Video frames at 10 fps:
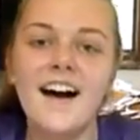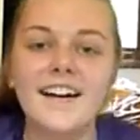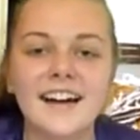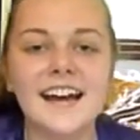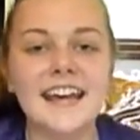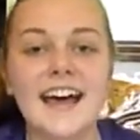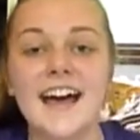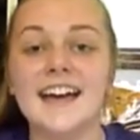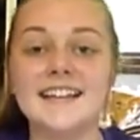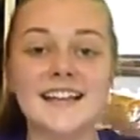Alrighty
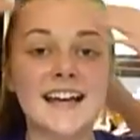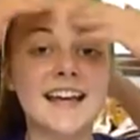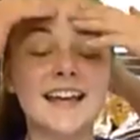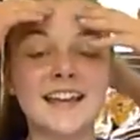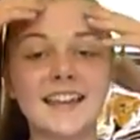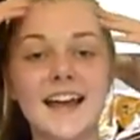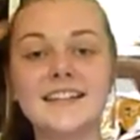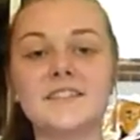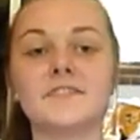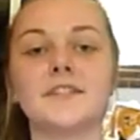guys, that
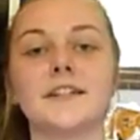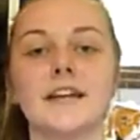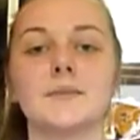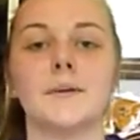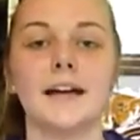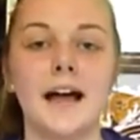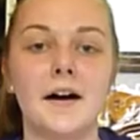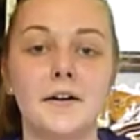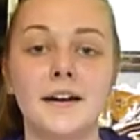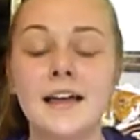is it for today's
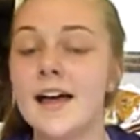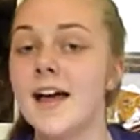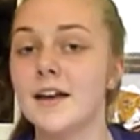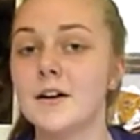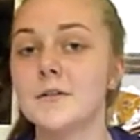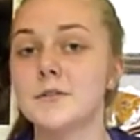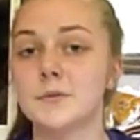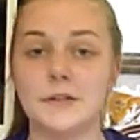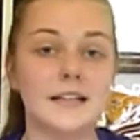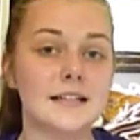workout. You know, it was
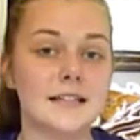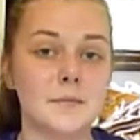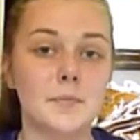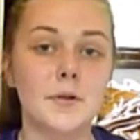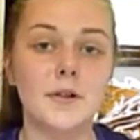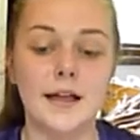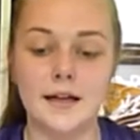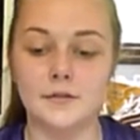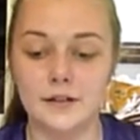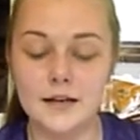really simple
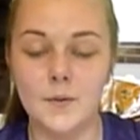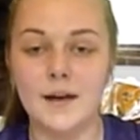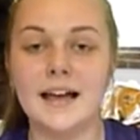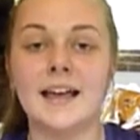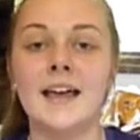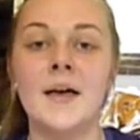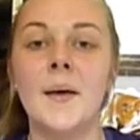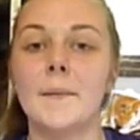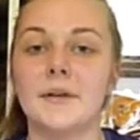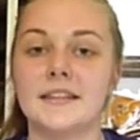and really quick,
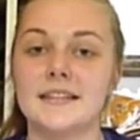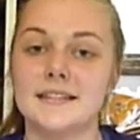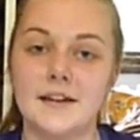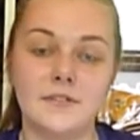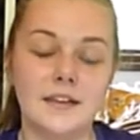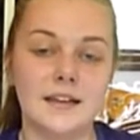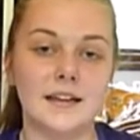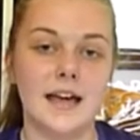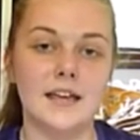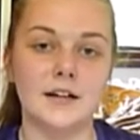but this is definitely
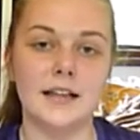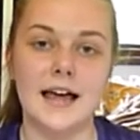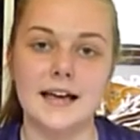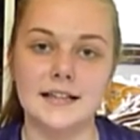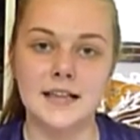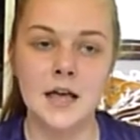gonna get your legs